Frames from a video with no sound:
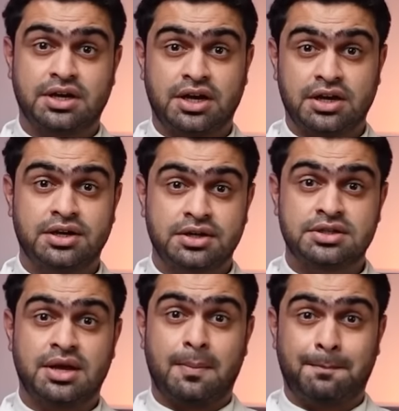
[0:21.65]

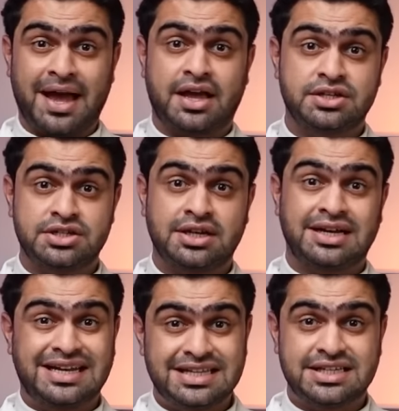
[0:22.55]
colors,
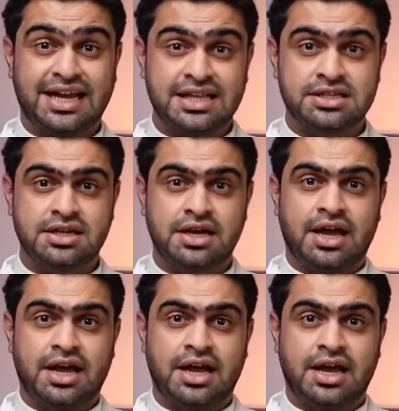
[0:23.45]
packaging, designs,